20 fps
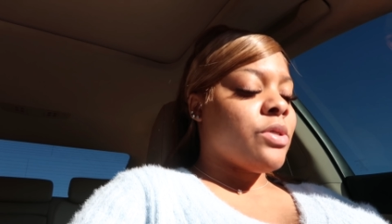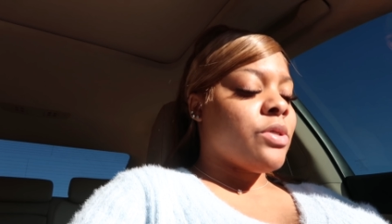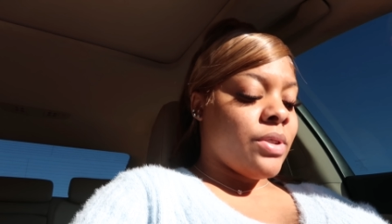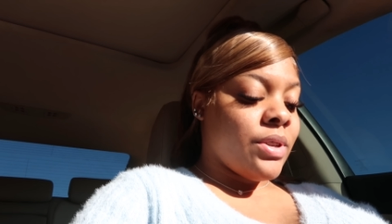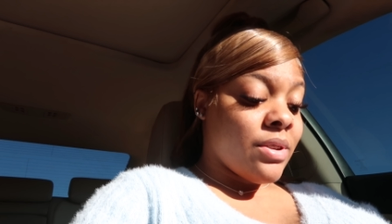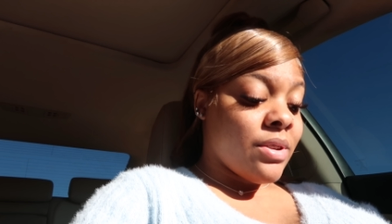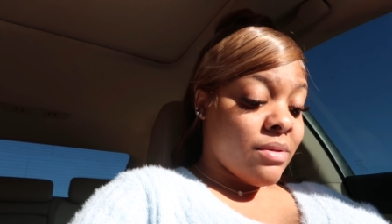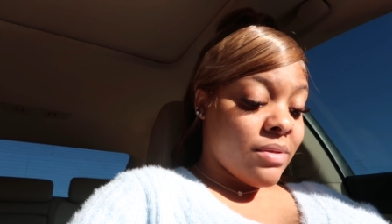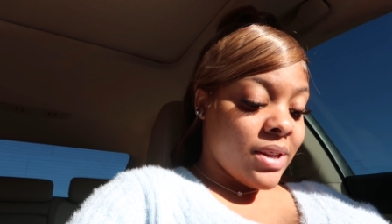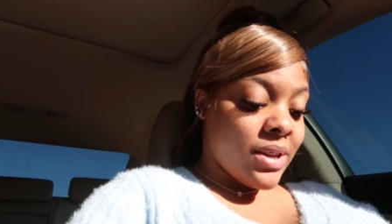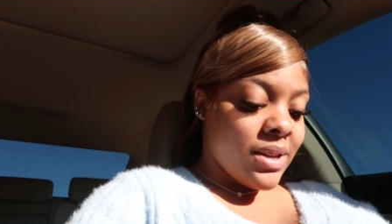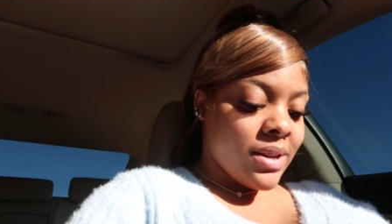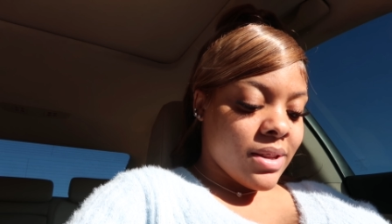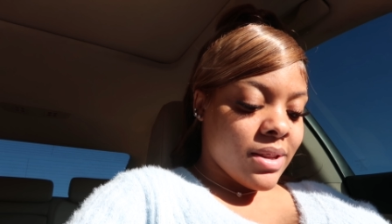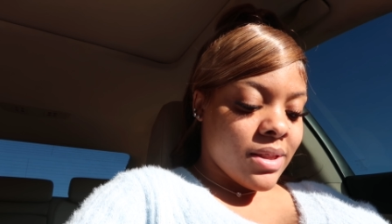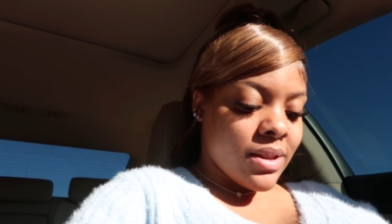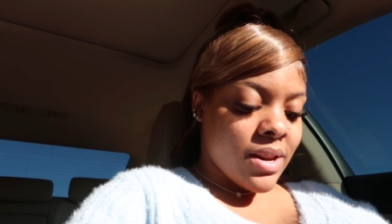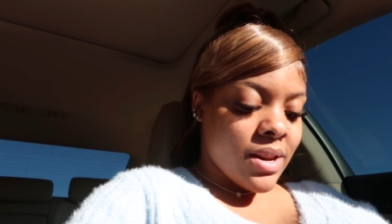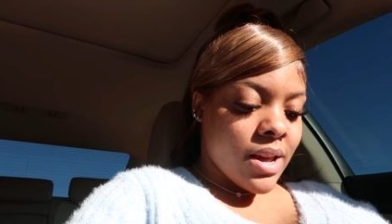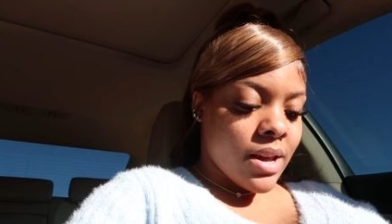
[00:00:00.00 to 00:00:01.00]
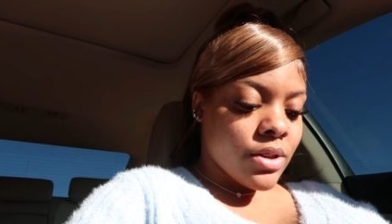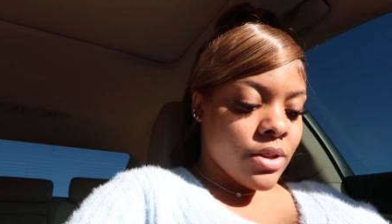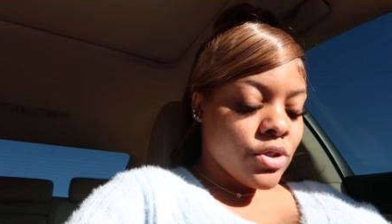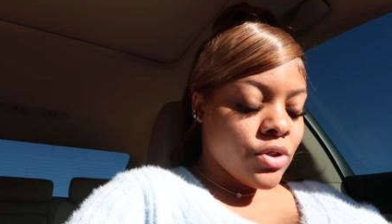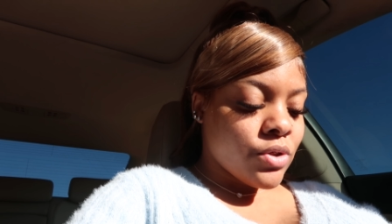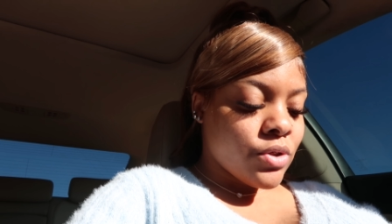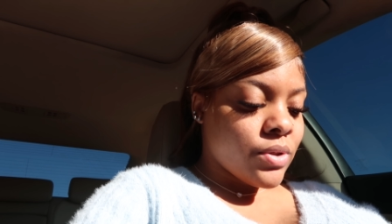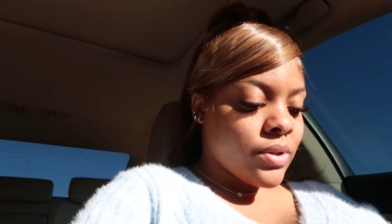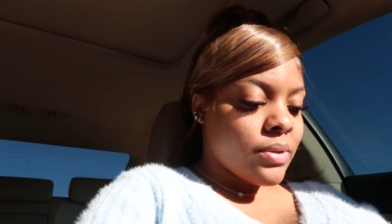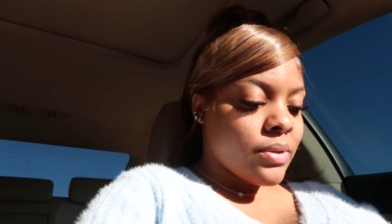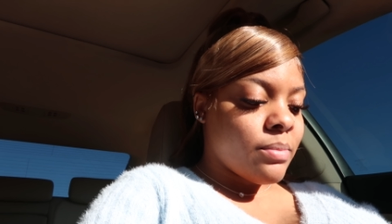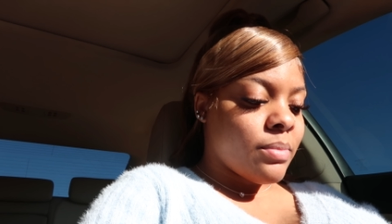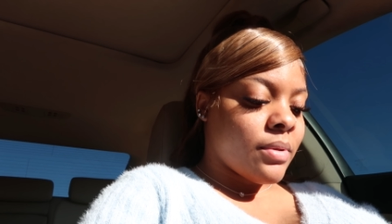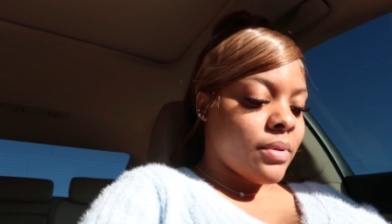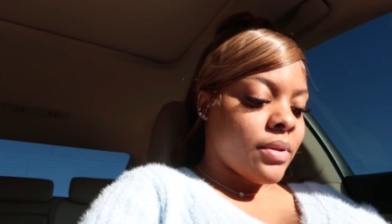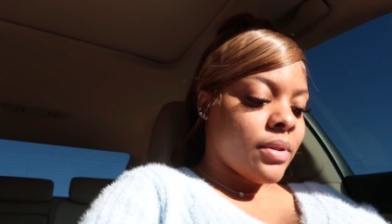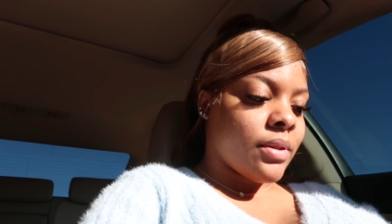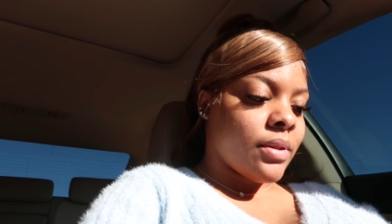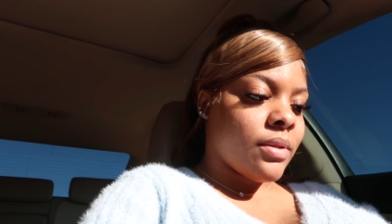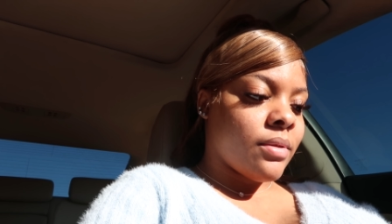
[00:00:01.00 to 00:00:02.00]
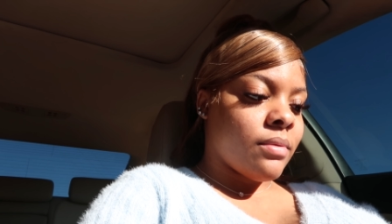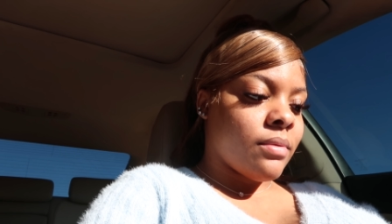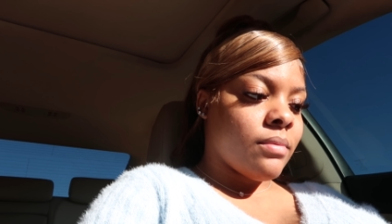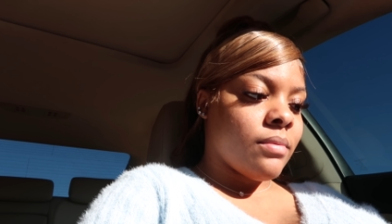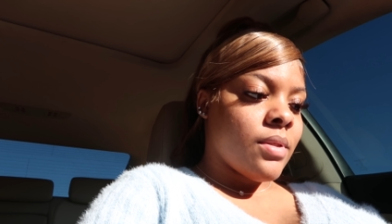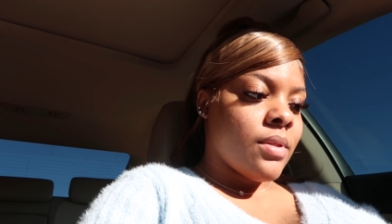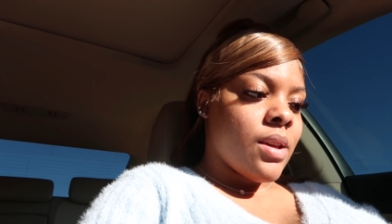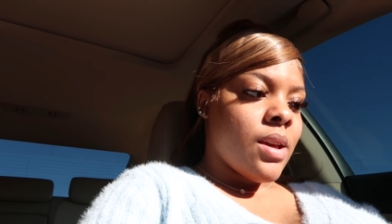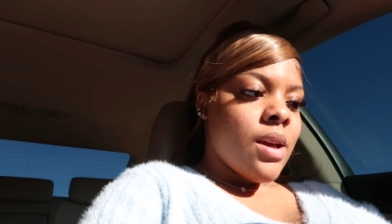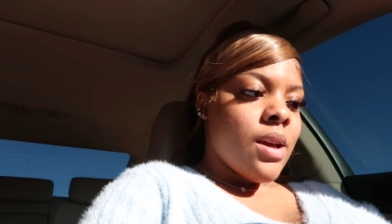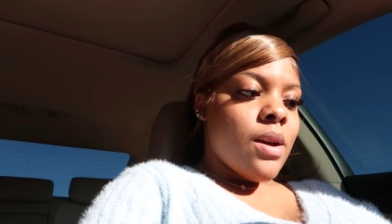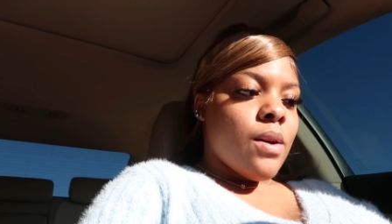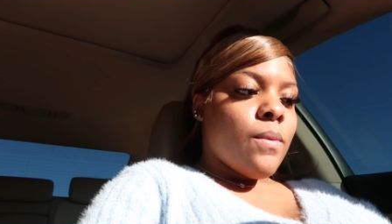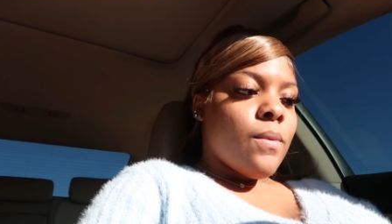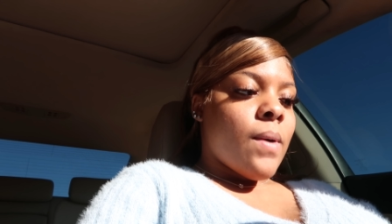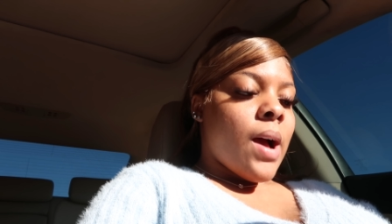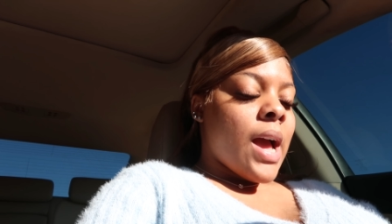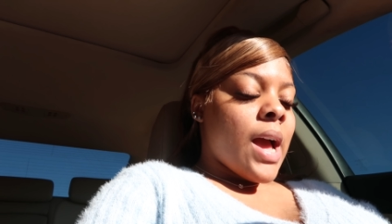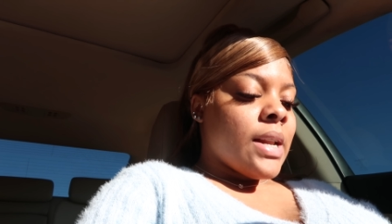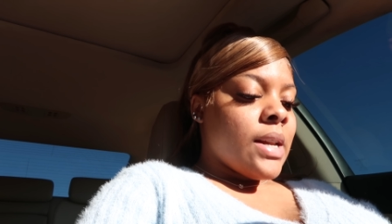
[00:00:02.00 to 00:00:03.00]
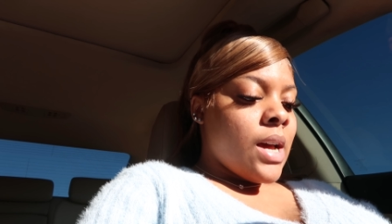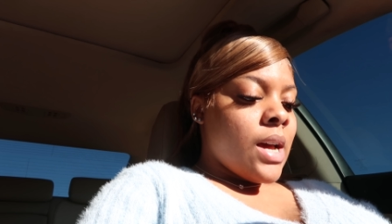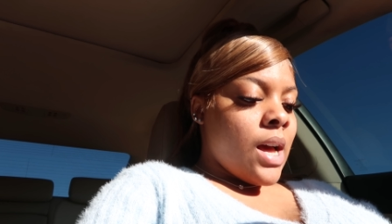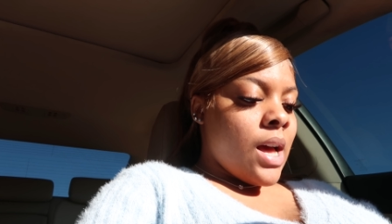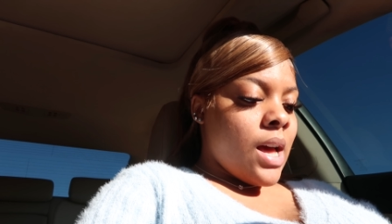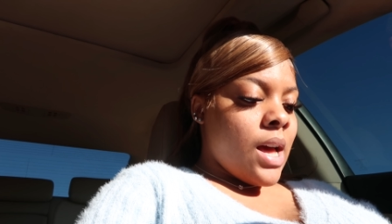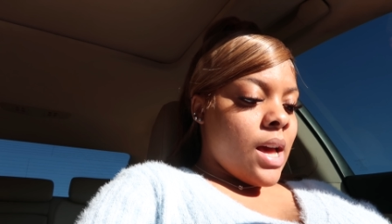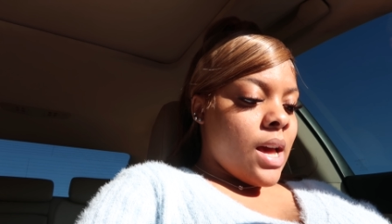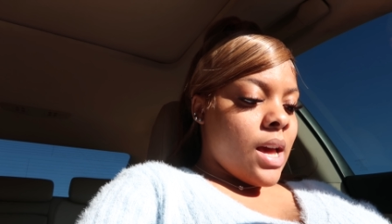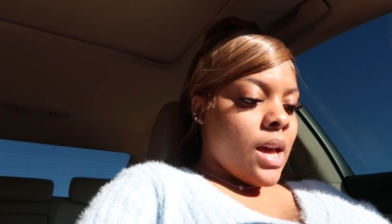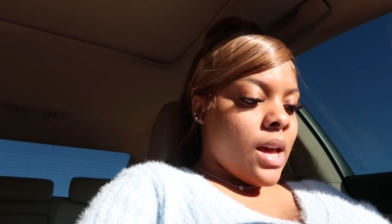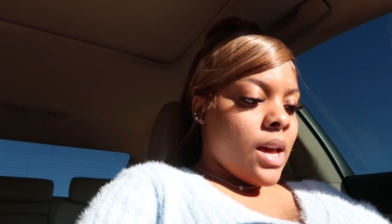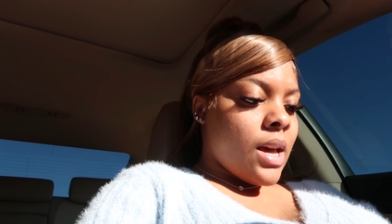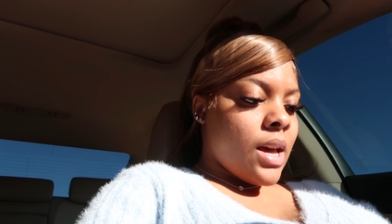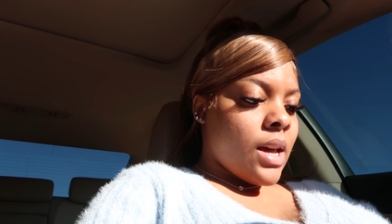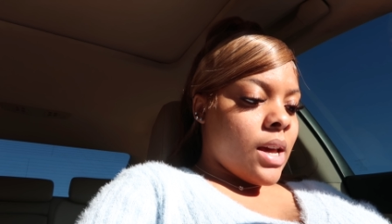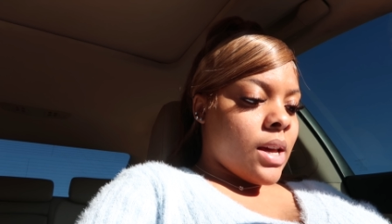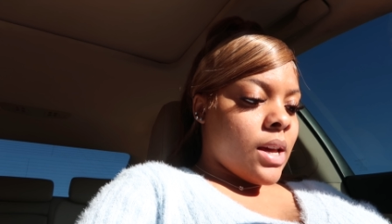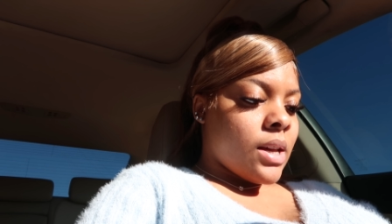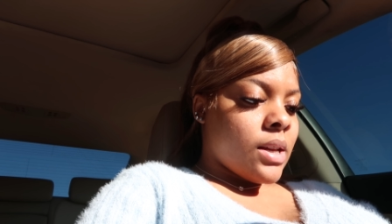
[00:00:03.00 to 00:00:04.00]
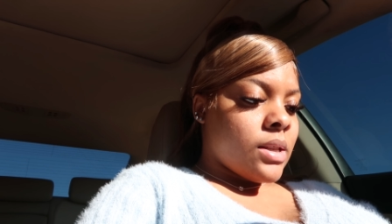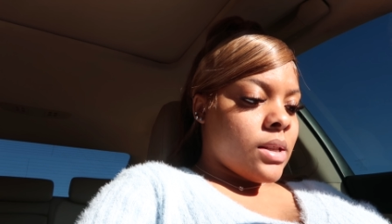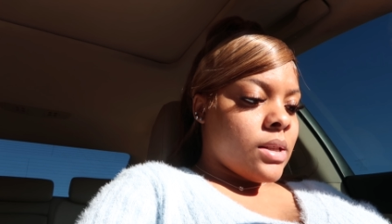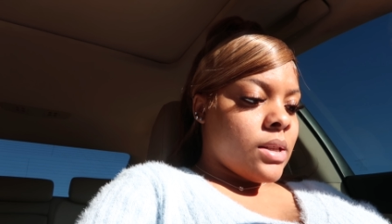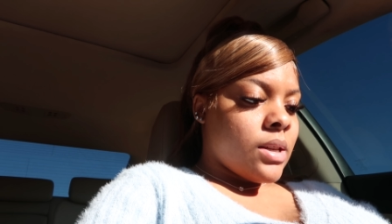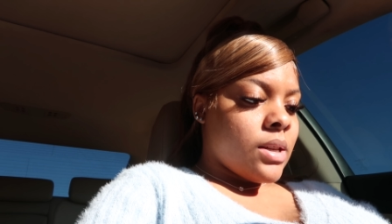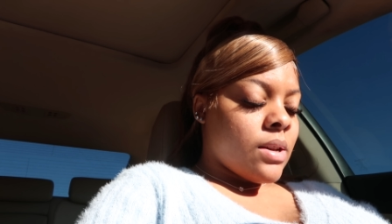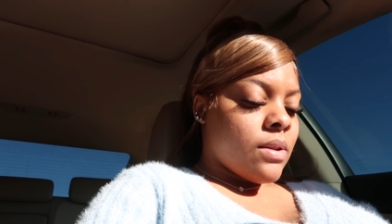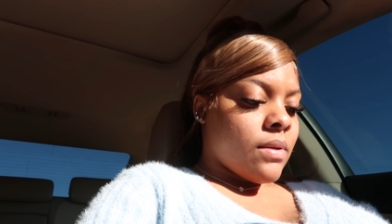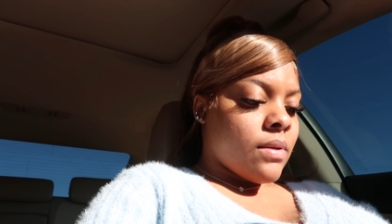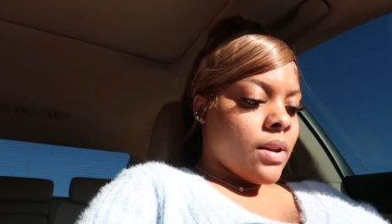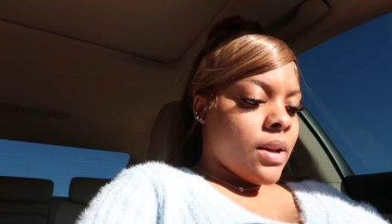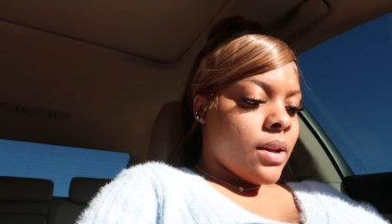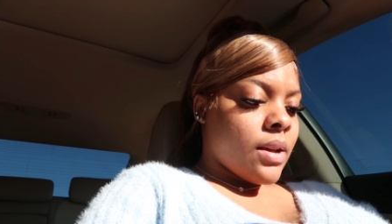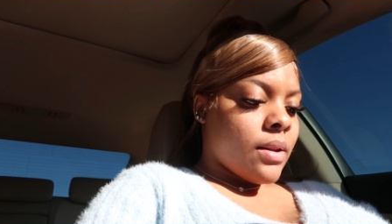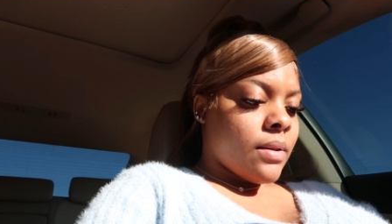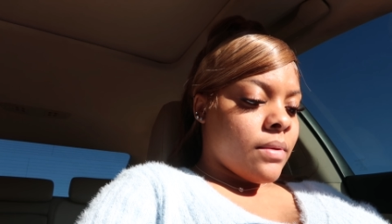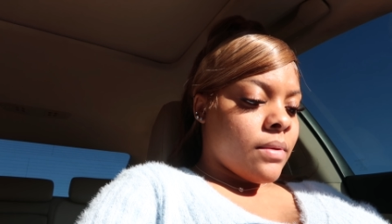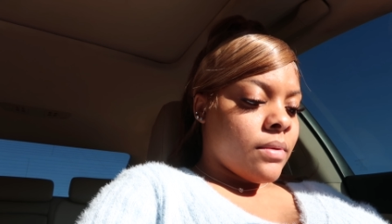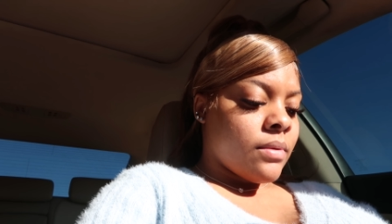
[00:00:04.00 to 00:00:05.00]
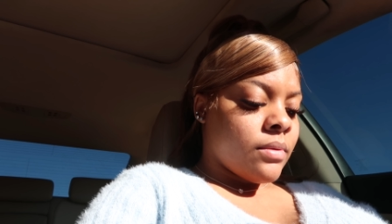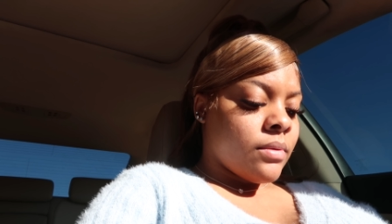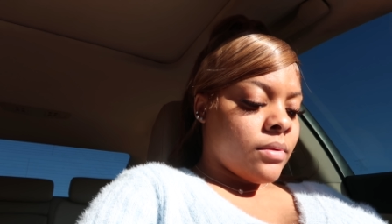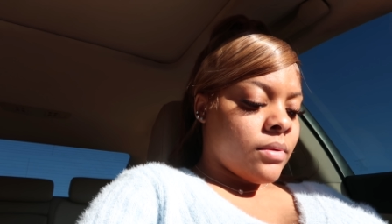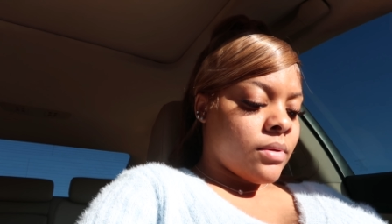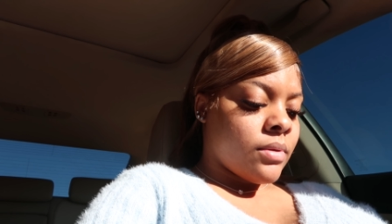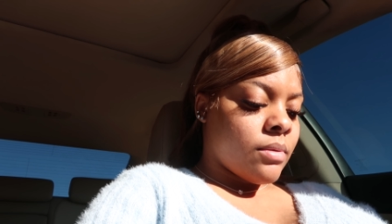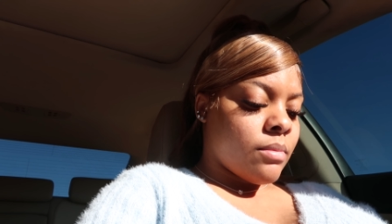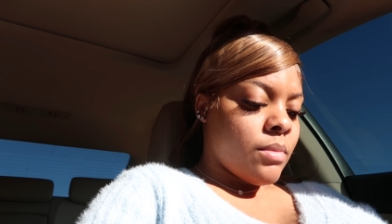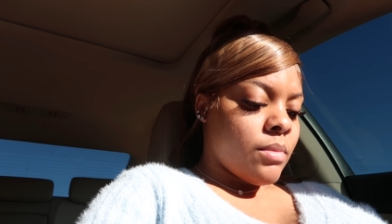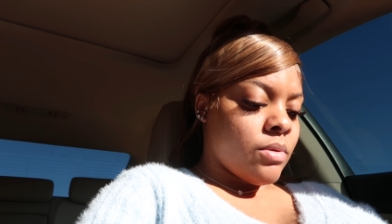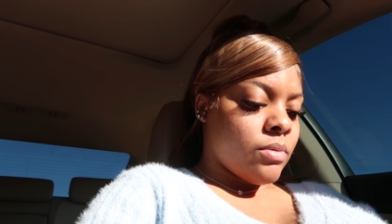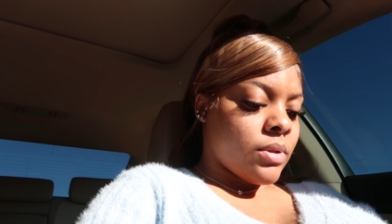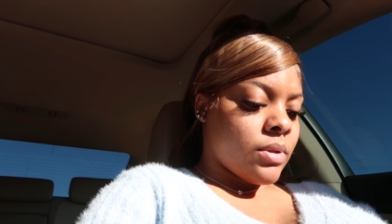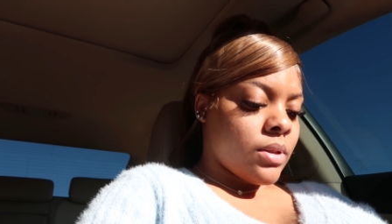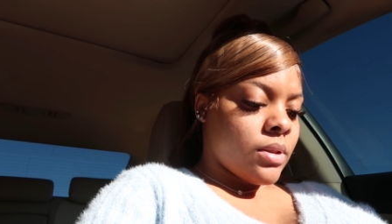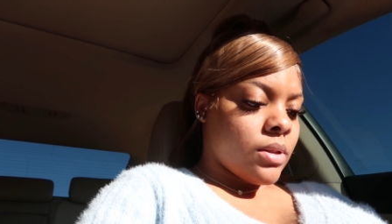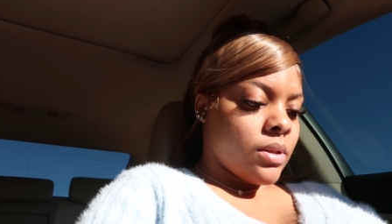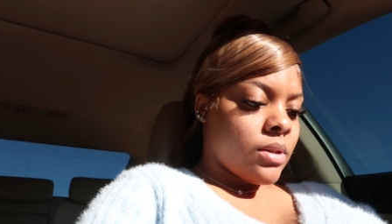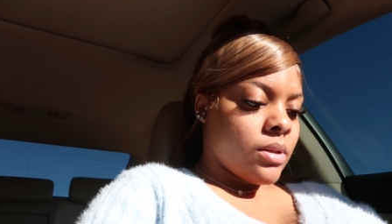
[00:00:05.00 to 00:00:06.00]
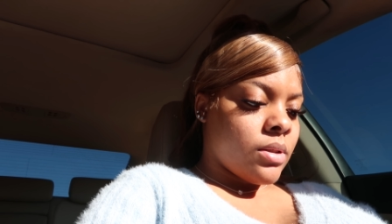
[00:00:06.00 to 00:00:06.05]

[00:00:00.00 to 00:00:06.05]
tree don't need nothing extra but why not okay so music